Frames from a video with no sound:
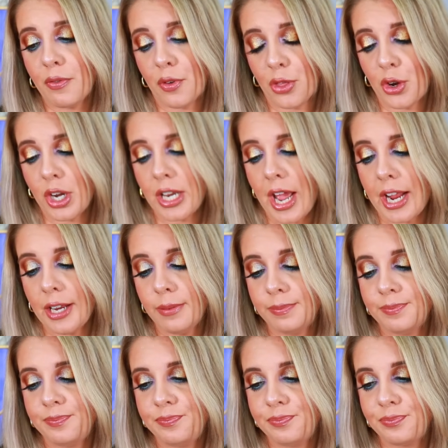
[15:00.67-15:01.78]
for 39
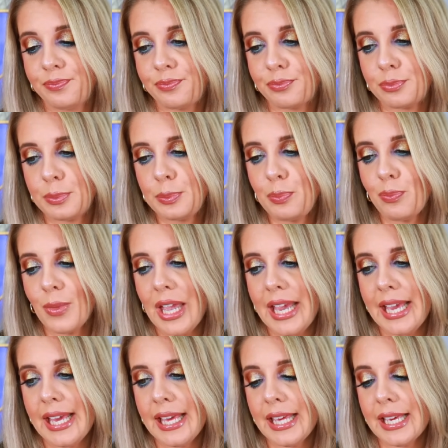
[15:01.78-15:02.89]

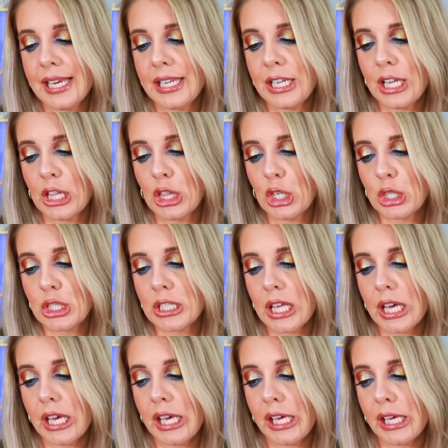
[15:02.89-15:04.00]
And it looks
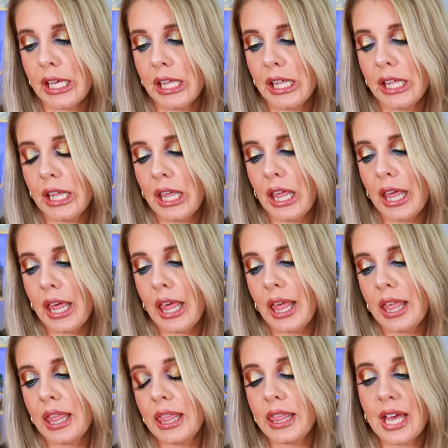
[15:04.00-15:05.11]
like
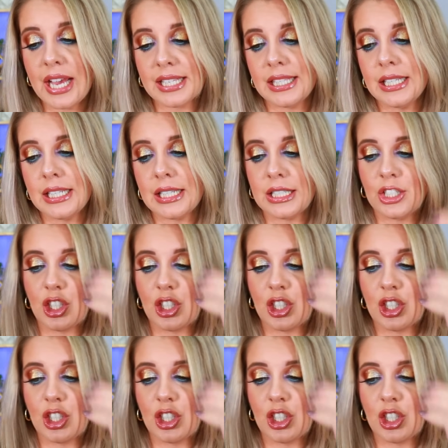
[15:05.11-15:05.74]
that's it.